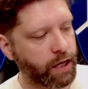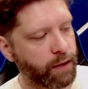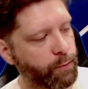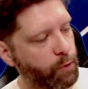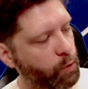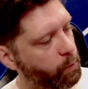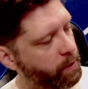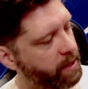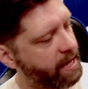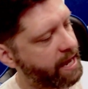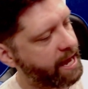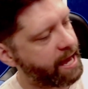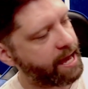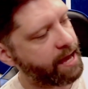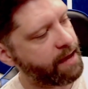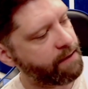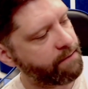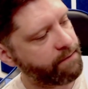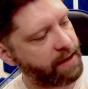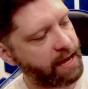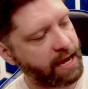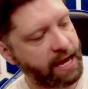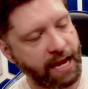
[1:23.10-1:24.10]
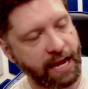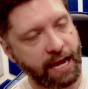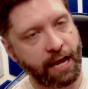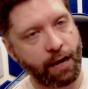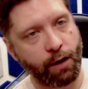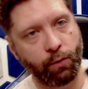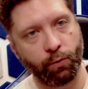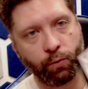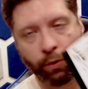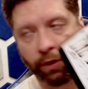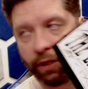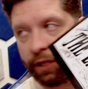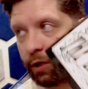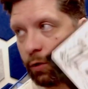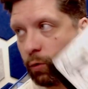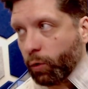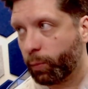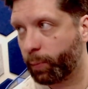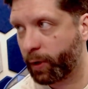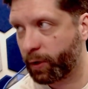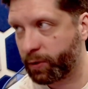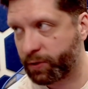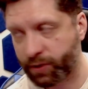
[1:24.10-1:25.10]
We have a really cool
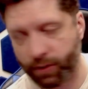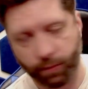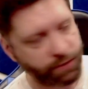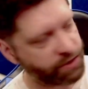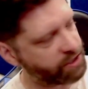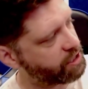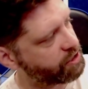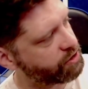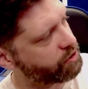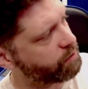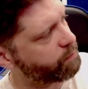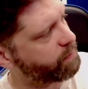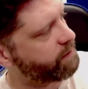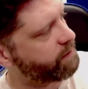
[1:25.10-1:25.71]
poster, which I should be